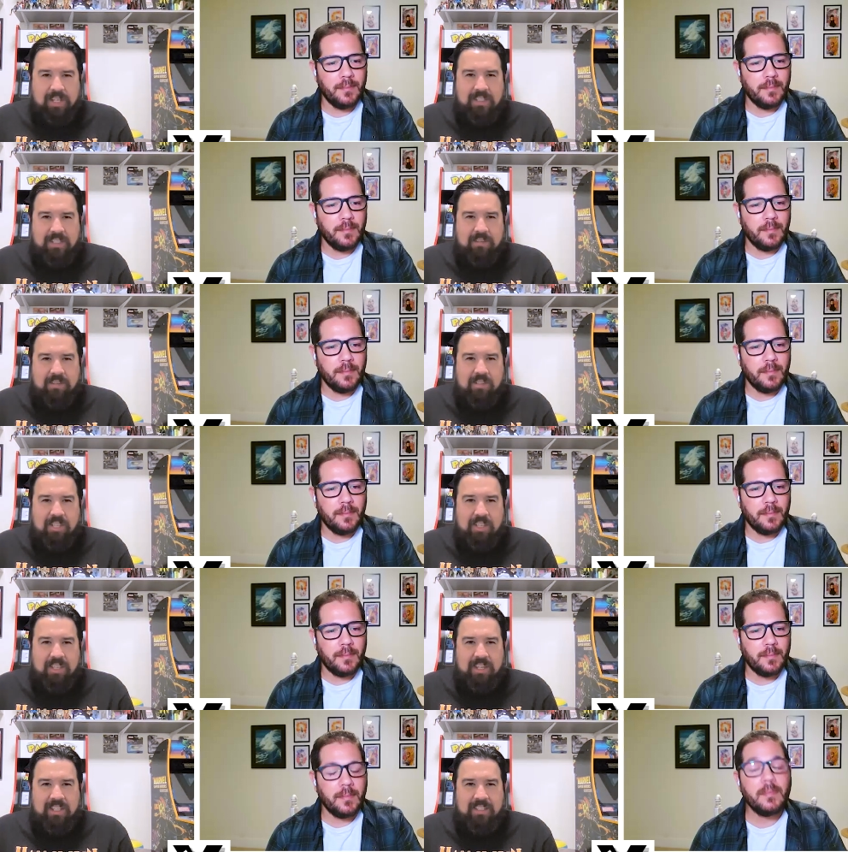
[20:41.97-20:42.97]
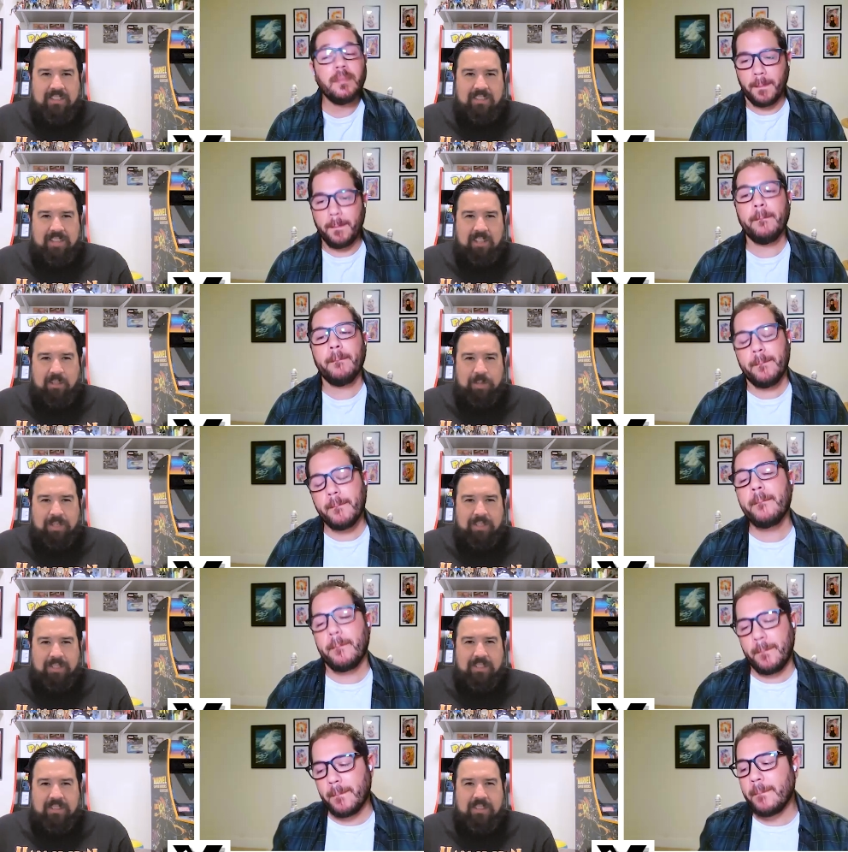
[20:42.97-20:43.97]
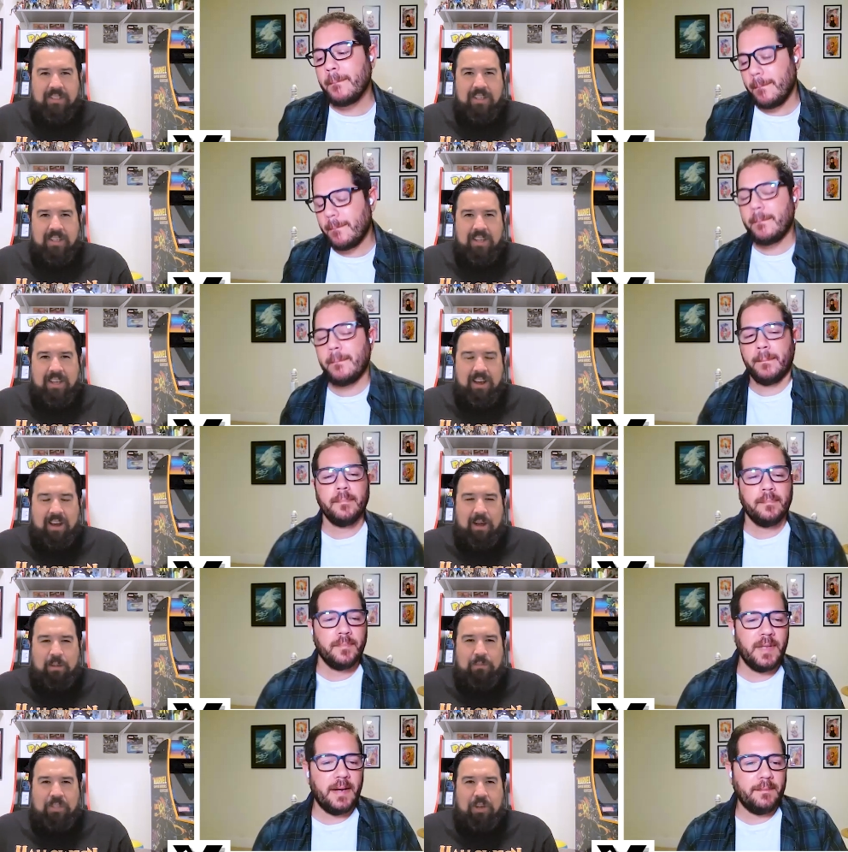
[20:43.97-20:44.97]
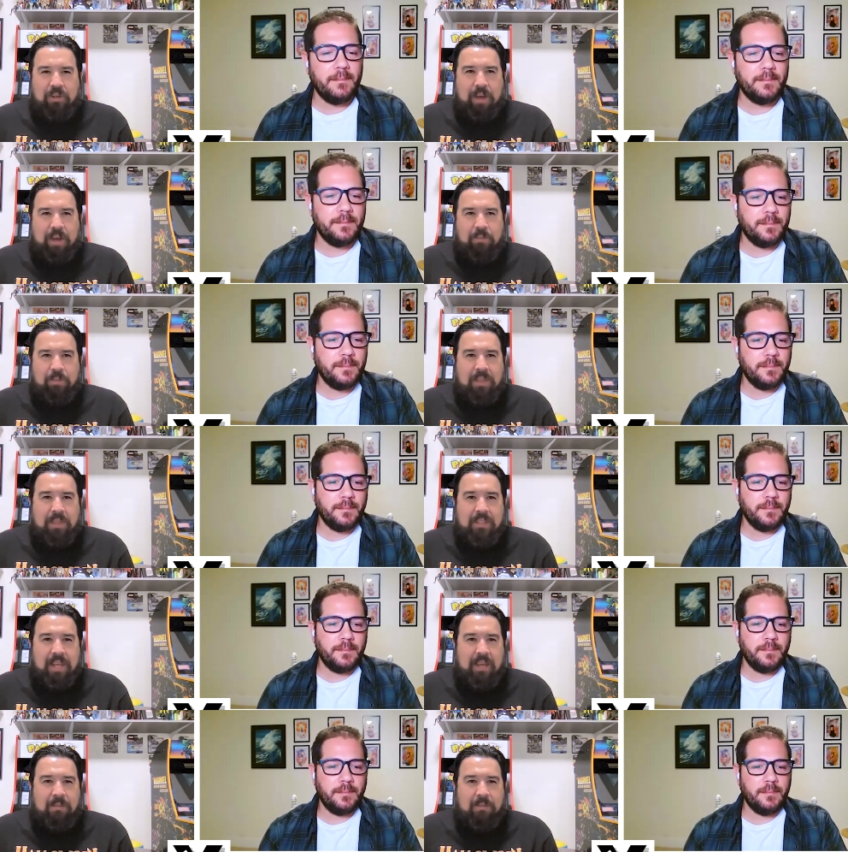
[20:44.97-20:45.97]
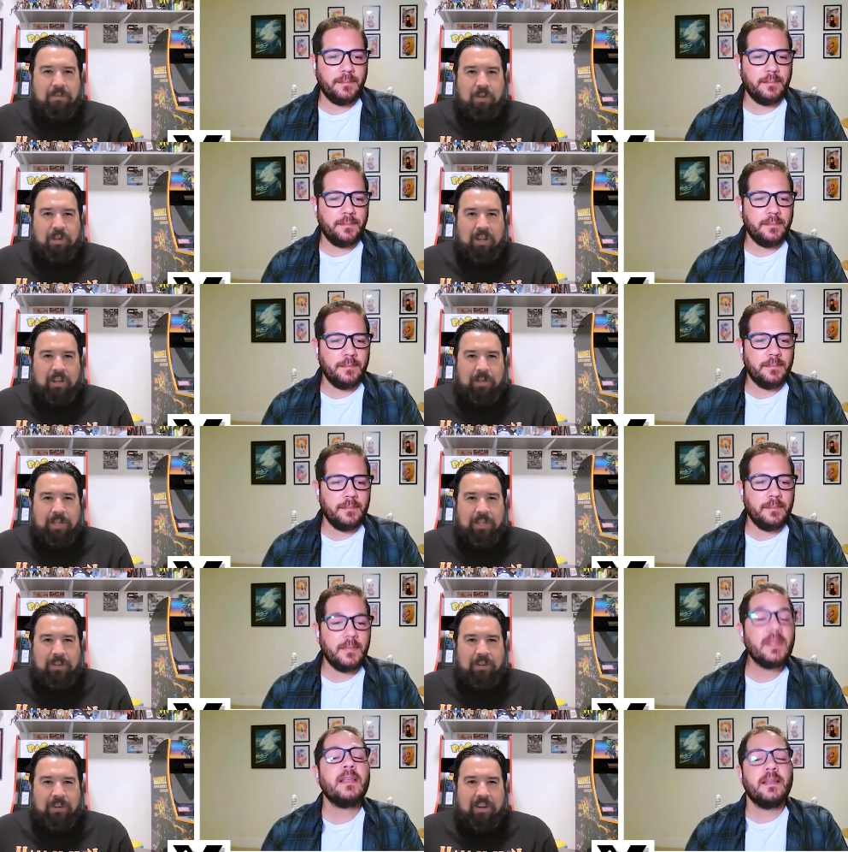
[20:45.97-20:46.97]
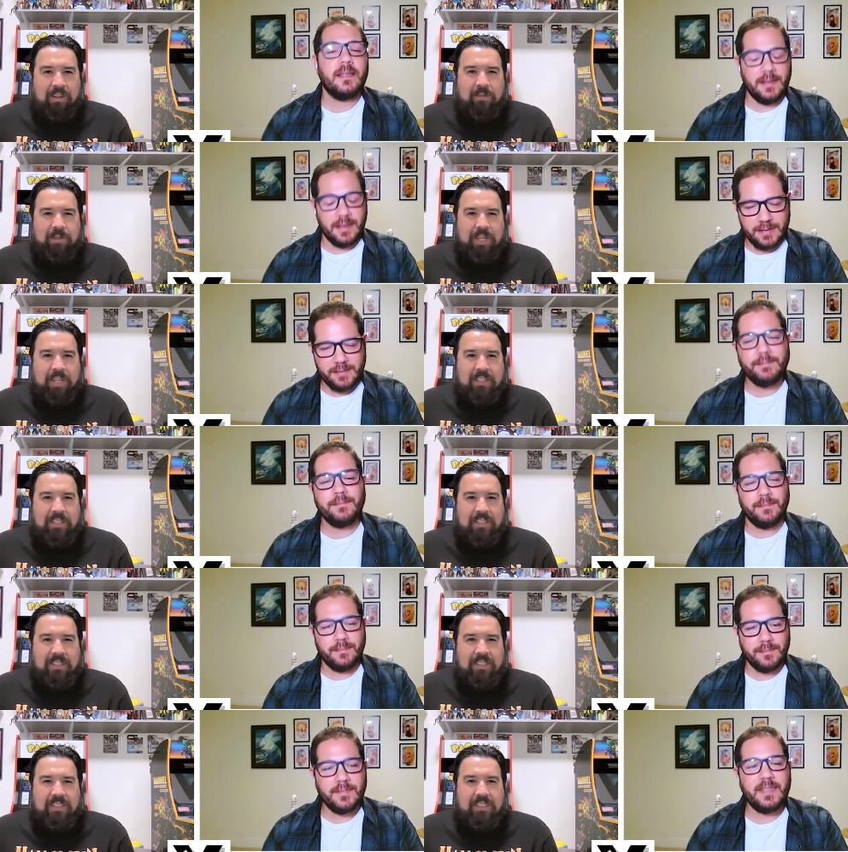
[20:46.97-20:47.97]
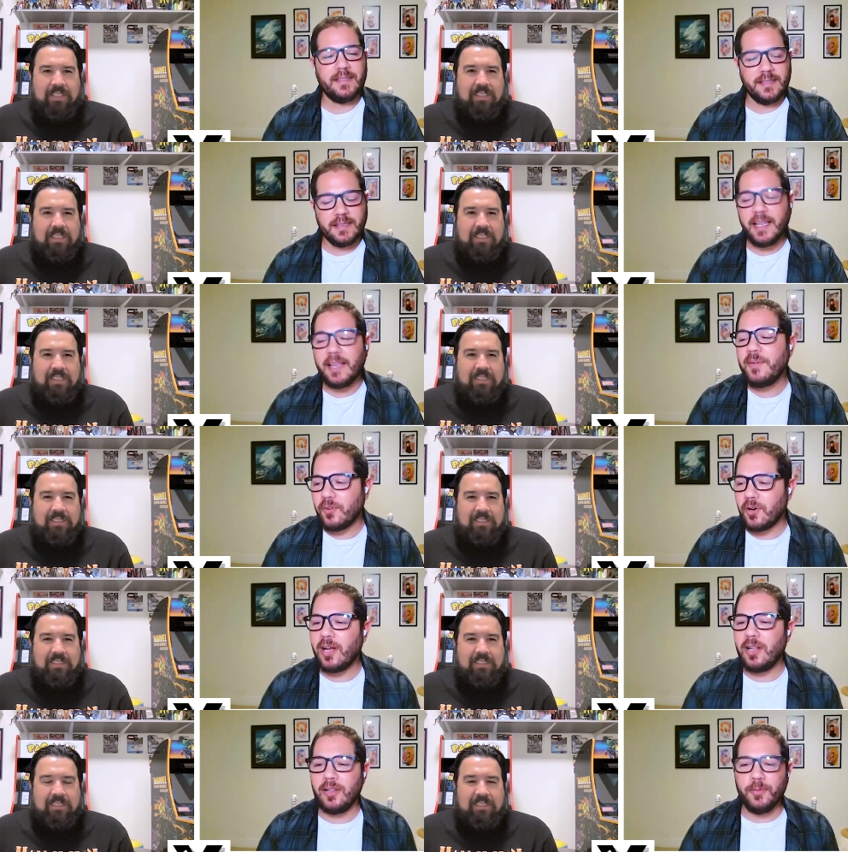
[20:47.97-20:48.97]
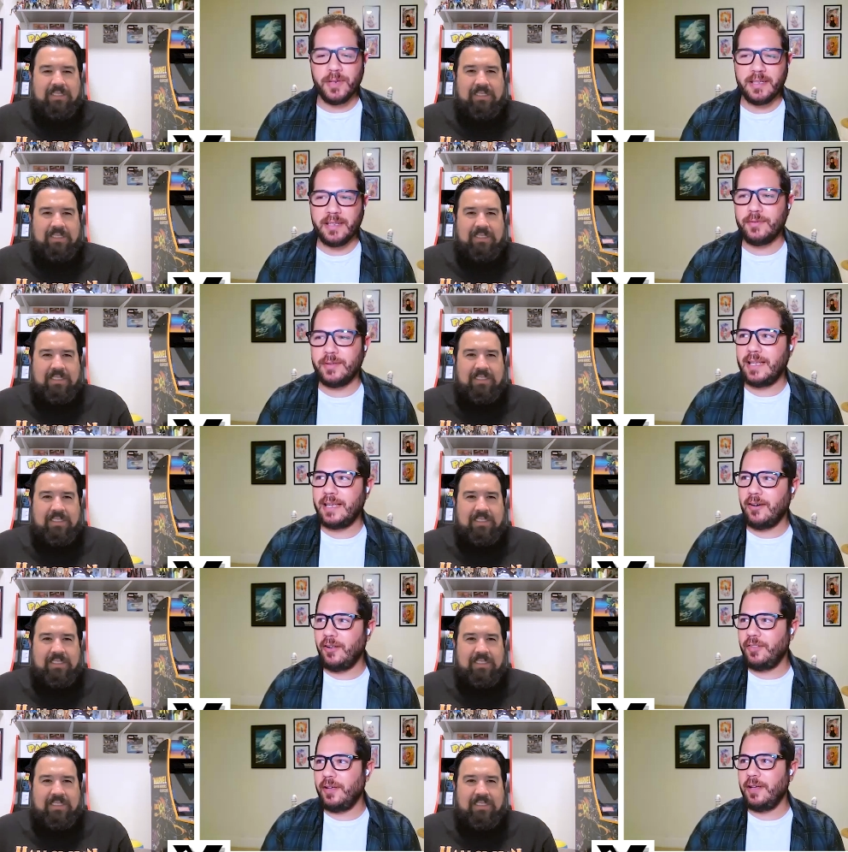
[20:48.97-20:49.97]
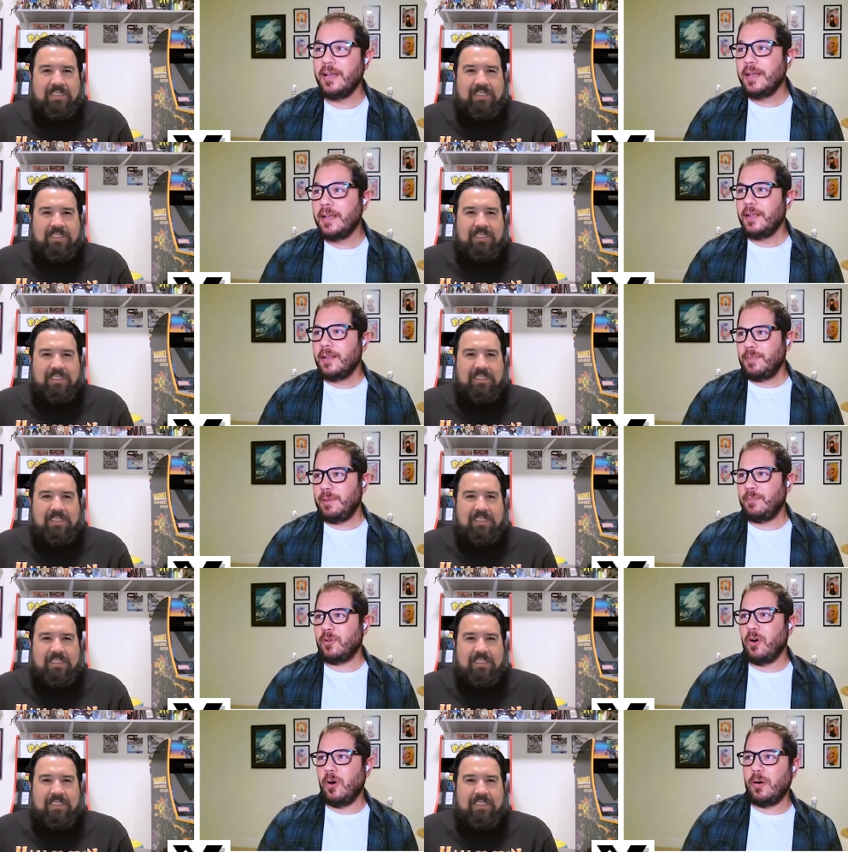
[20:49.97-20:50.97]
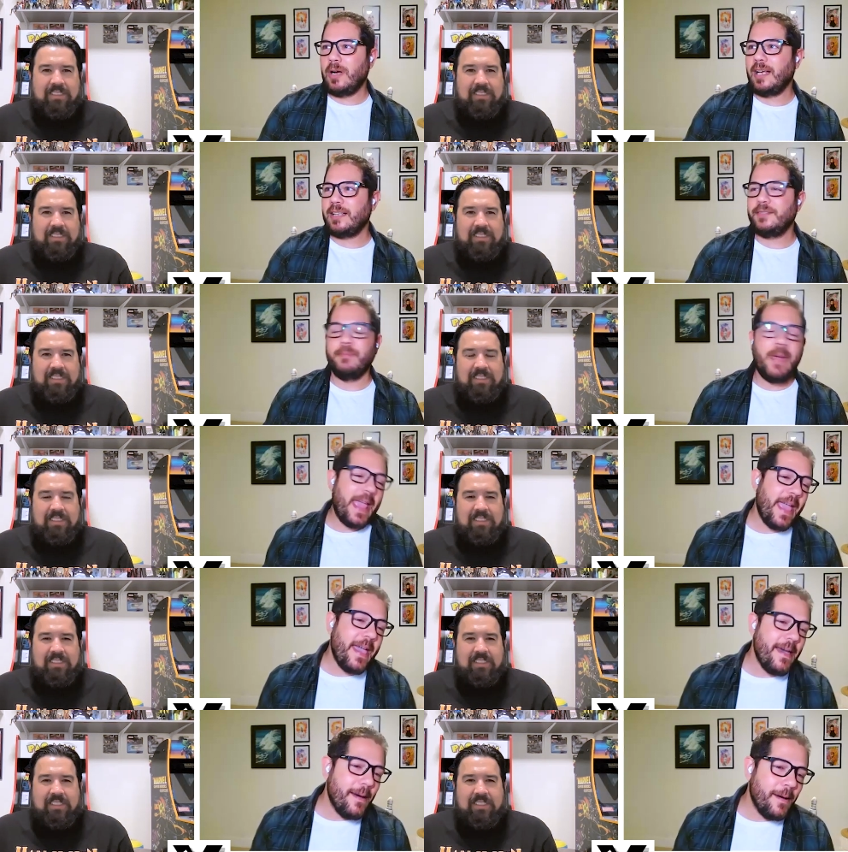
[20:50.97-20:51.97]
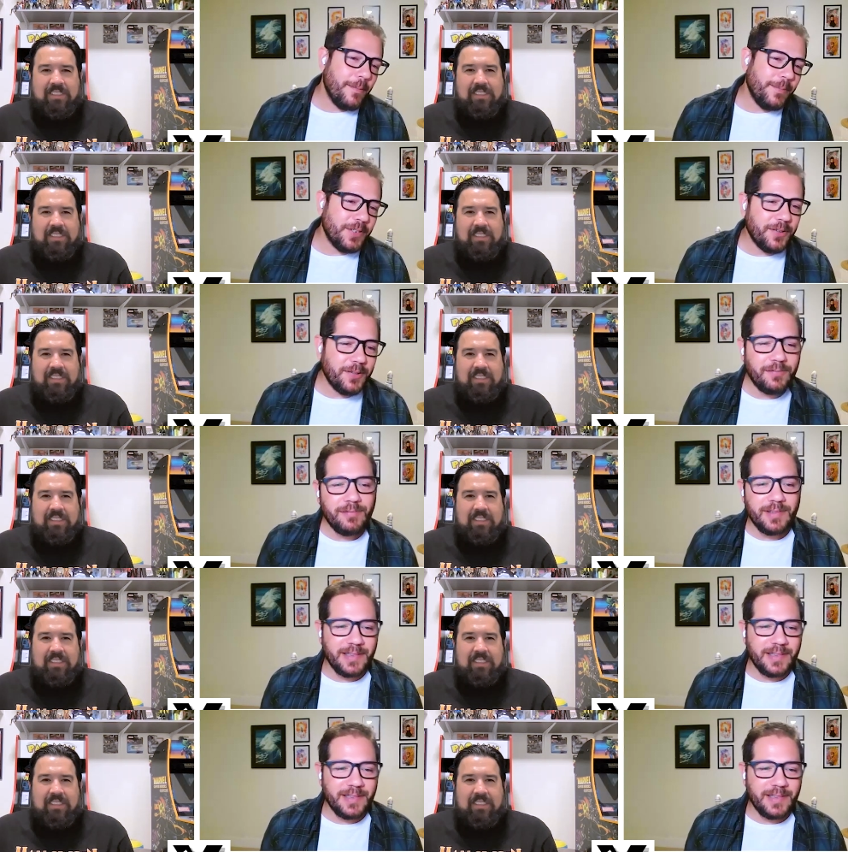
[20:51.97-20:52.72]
Speaker 1: Is that what you said that it takes mm-hmm. place? Um, so that would be the day before Halloween or Halloween.
Speaker 2: That's the day before Halloween. That's when like all the people go cause mayhem, you know,